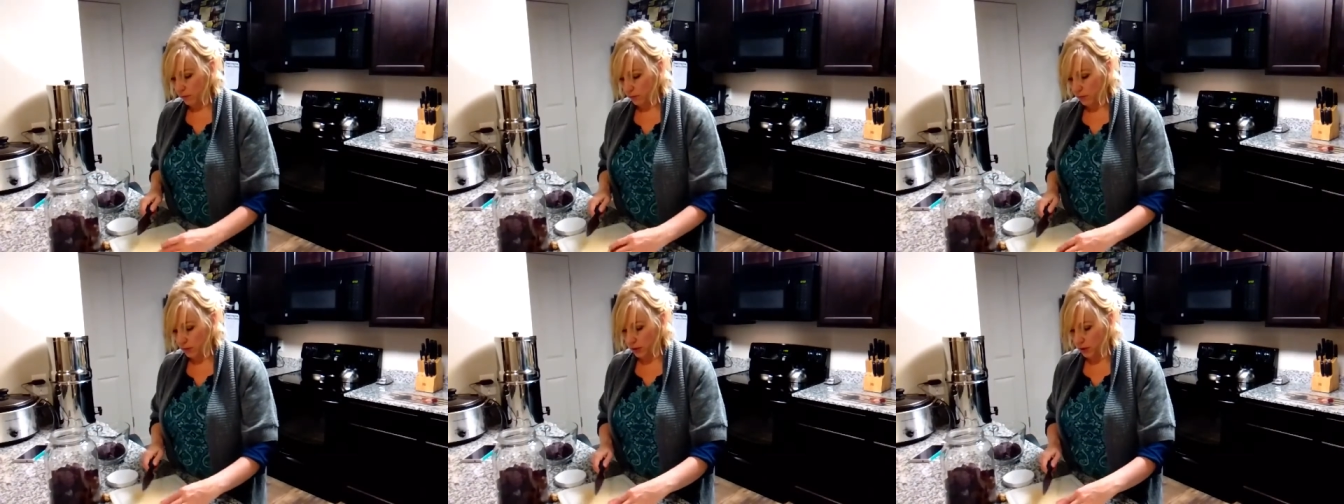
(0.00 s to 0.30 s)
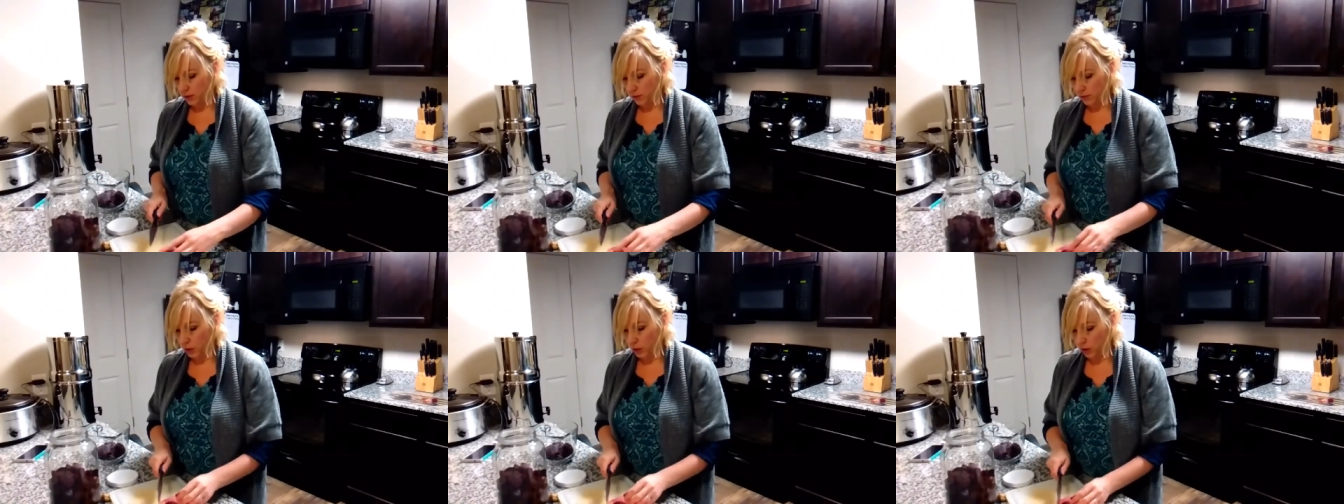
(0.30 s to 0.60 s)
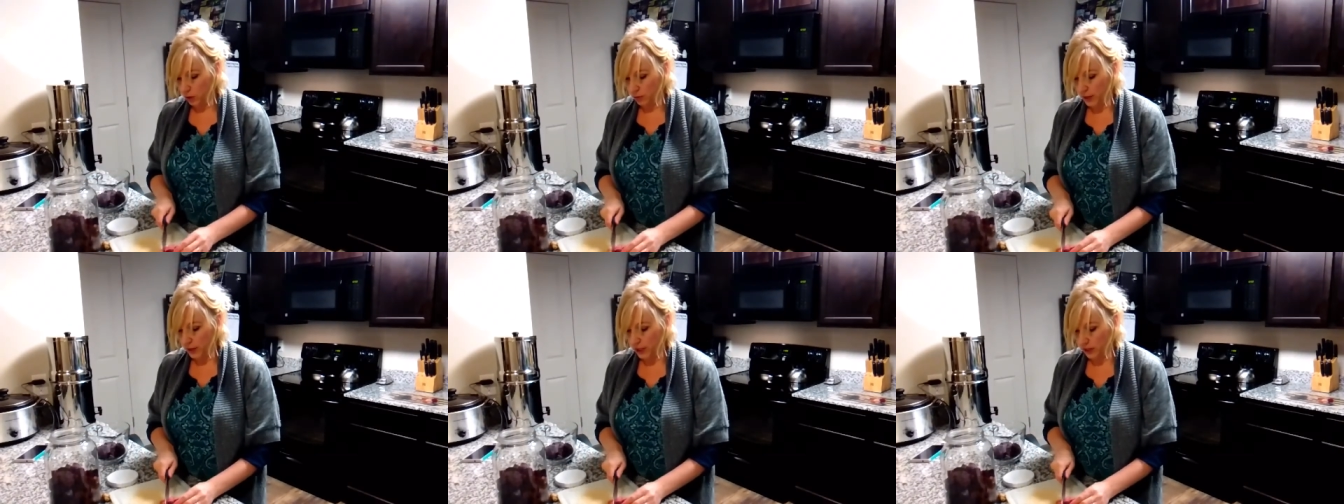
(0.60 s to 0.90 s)
stuff
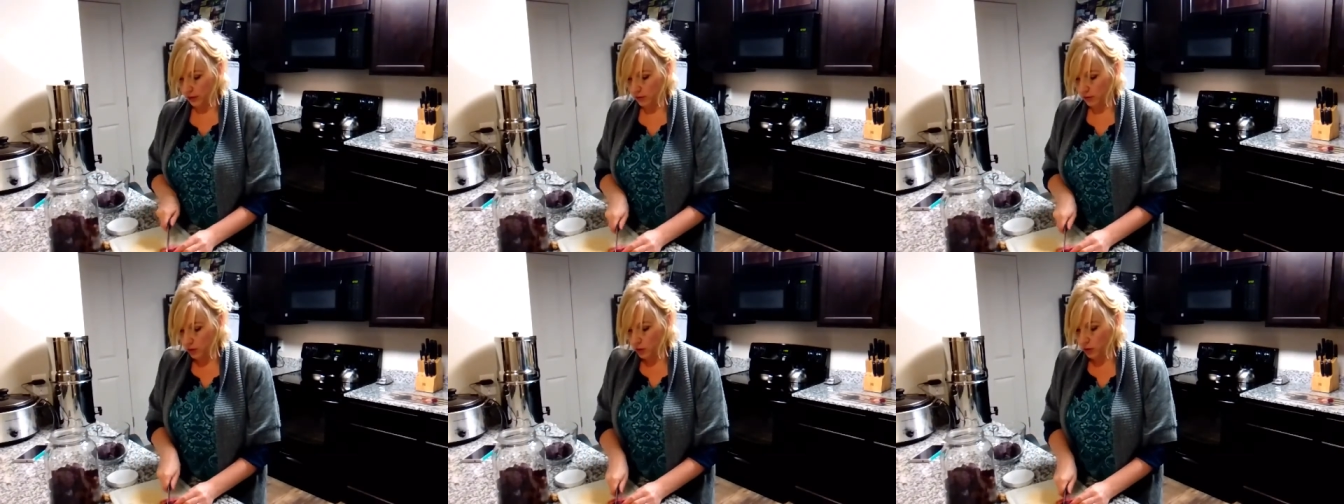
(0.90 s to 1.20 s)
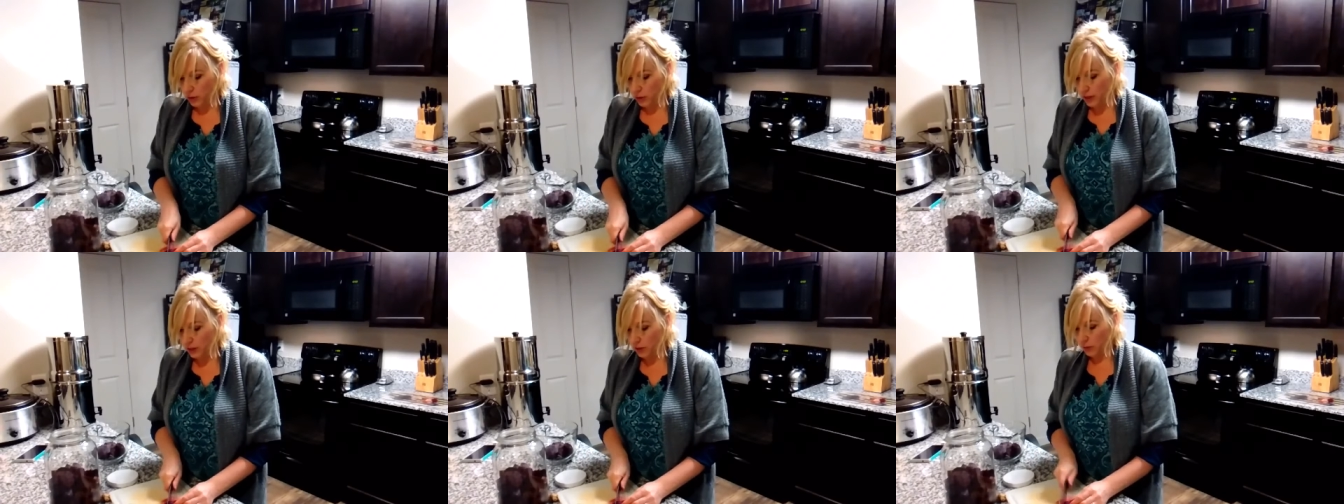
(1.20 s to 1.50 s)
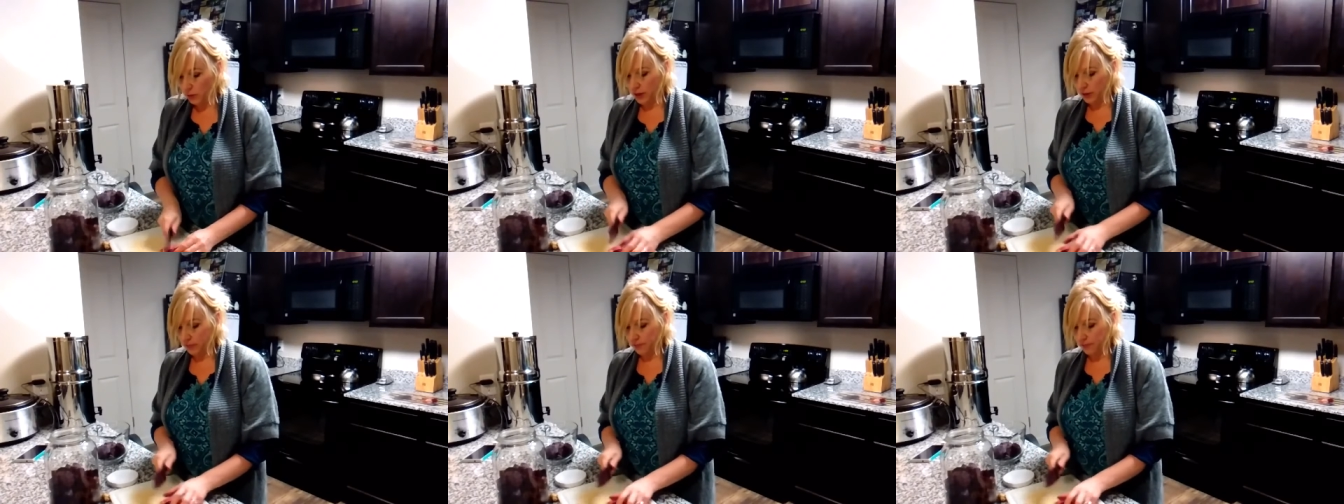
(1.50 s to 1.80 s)
that you're making. So
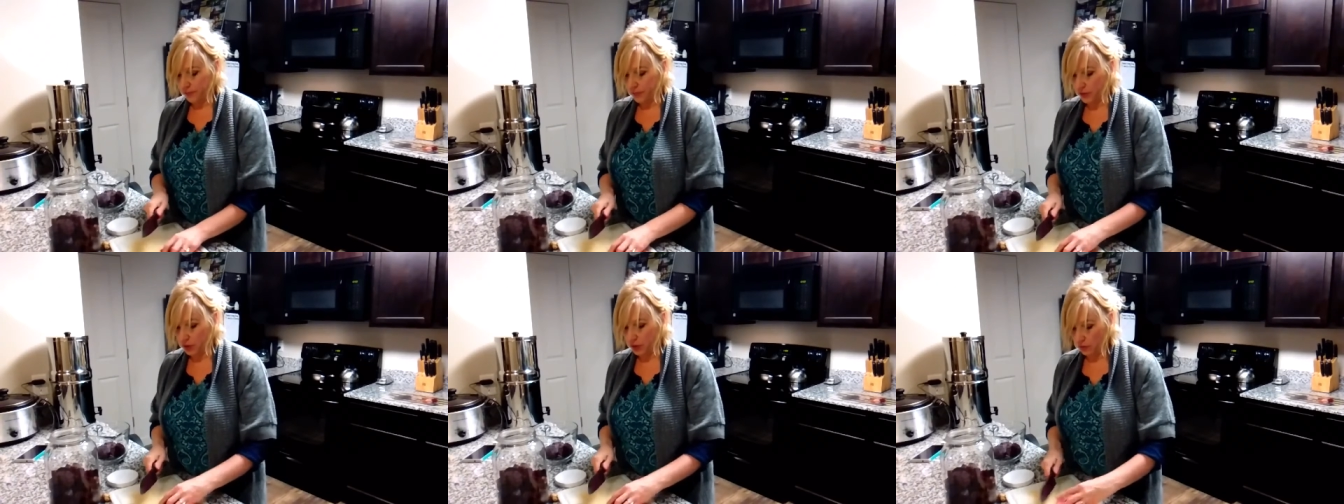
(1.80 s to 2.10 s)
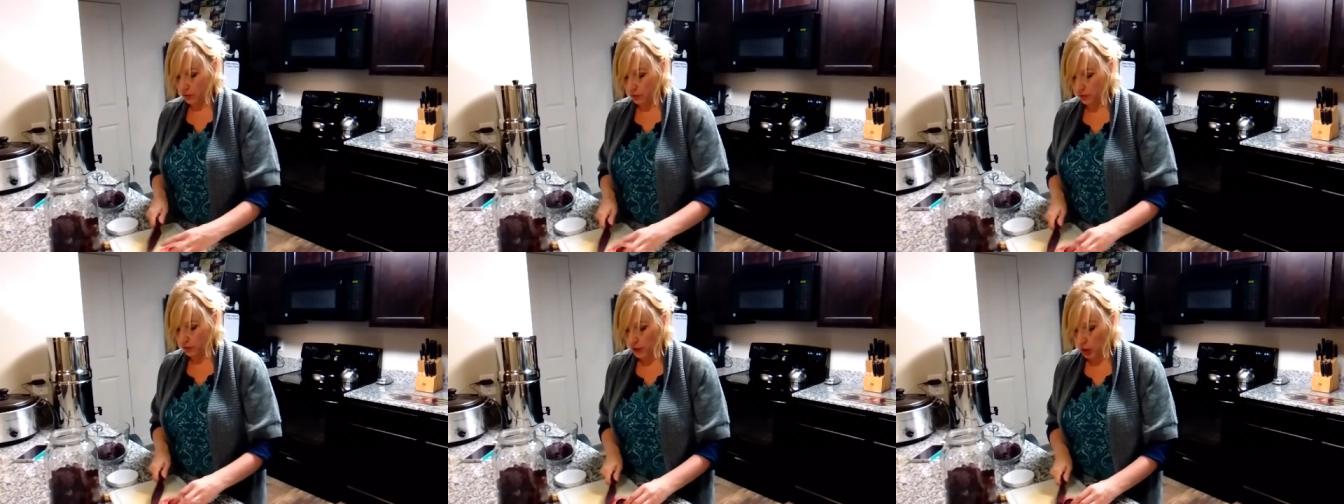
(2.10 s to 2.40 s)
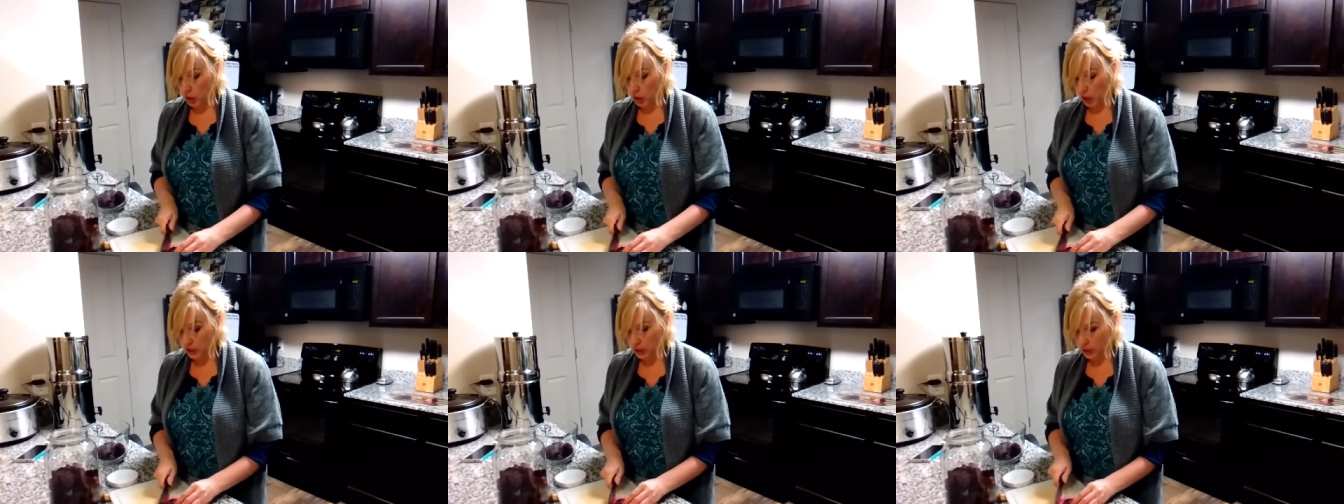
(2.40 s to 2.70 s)
anyway, a
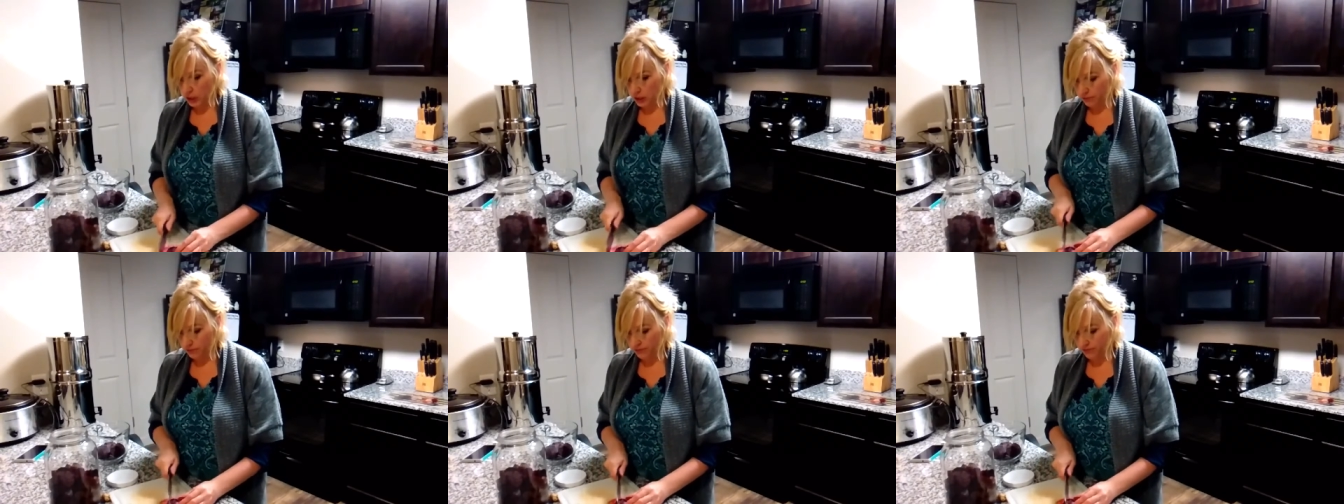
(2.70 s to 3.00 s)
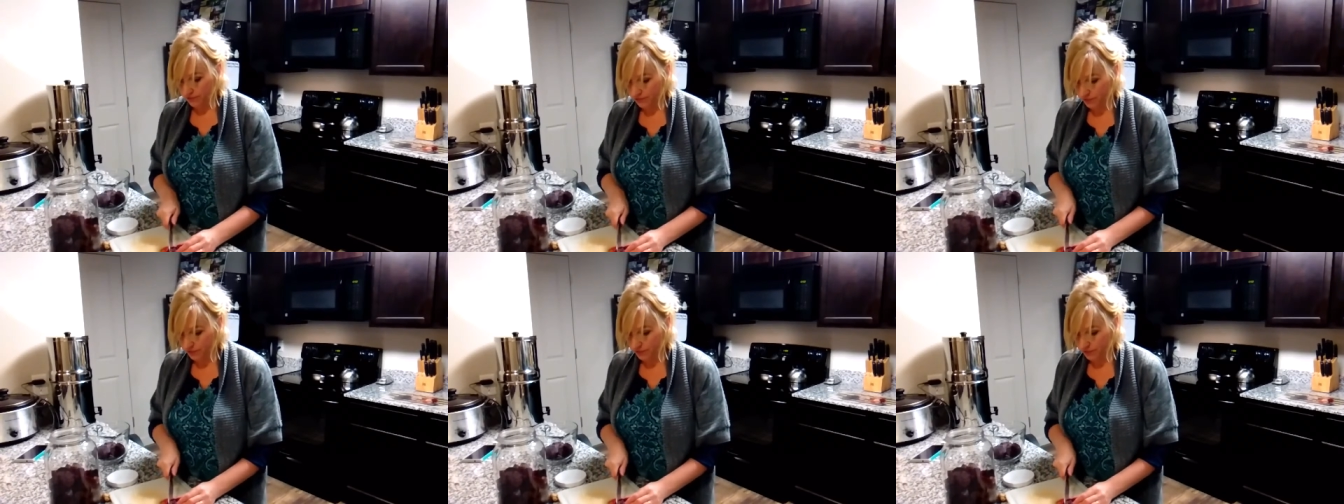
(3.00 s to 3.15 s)
kvass,